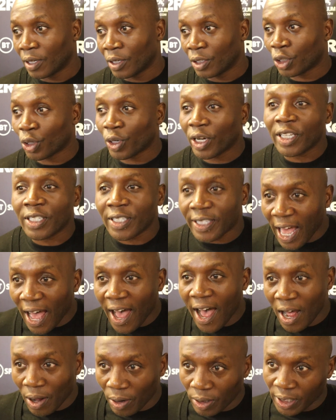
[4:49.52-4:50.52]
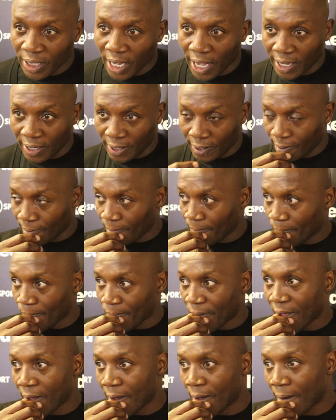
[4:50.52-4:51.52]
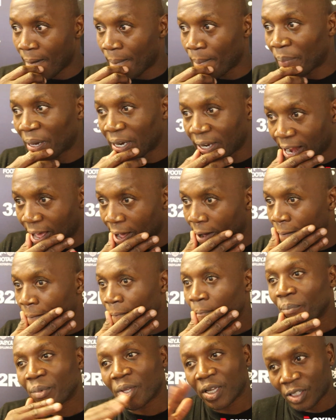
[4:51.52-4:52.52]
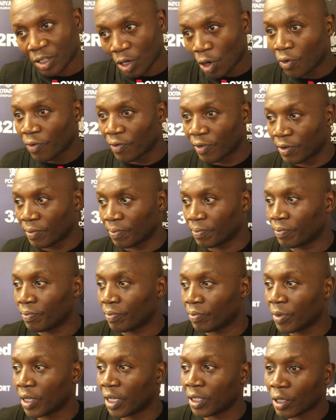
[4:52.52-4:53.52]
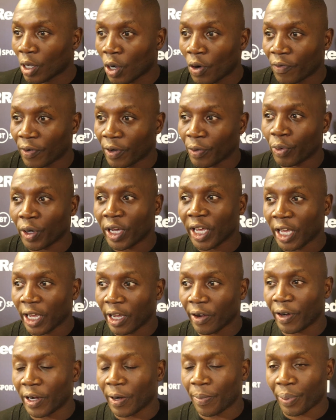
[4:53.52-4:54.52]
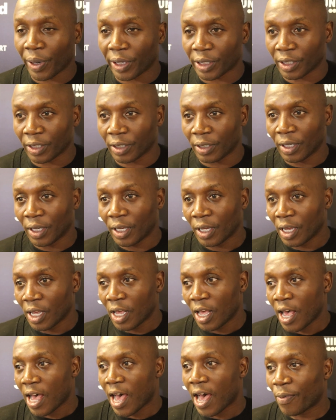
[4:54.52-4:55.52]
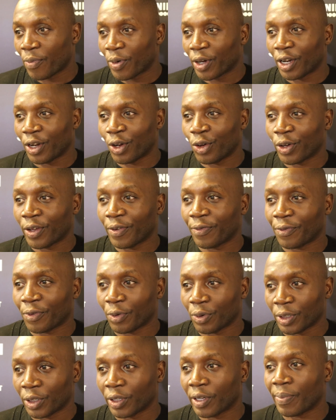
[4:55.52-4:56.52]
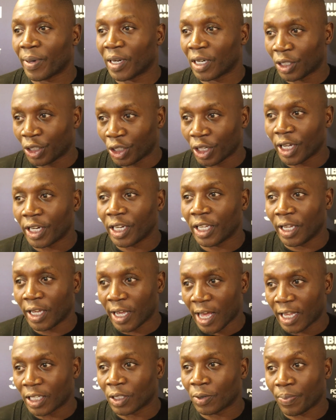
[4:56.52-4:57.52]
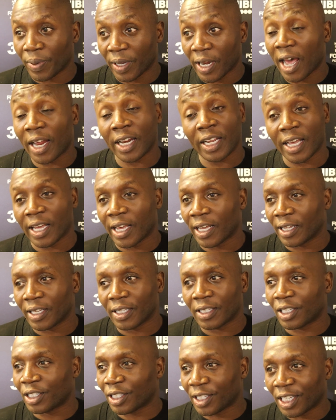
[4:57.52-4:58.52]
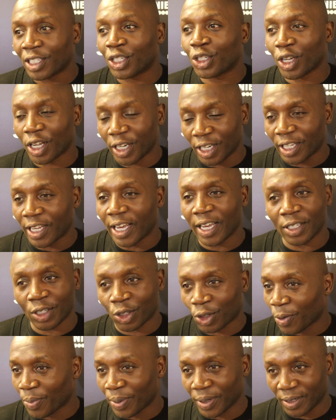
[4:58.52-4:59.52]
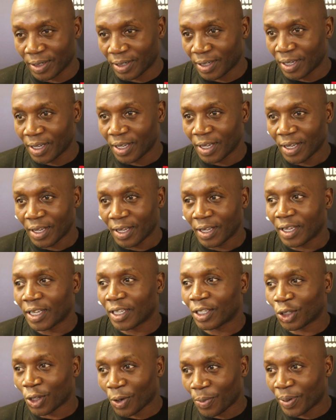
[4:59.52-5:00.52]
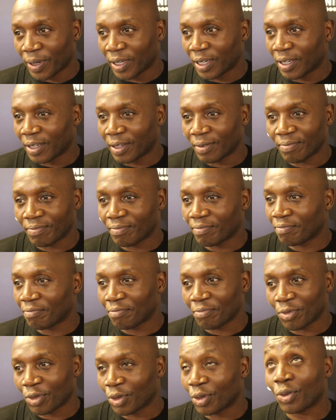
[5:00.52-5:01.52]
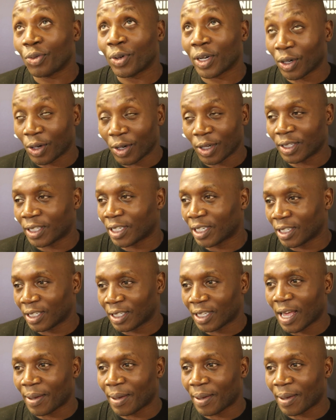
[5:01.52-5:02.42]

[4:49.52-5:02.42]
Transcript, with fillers: so there's that outside, um, but now it's over, it's over. We're here in the present, and we're looking forward to it. But the journey has been, and it, it, this journey ain't stopping. it's stopping when God says it's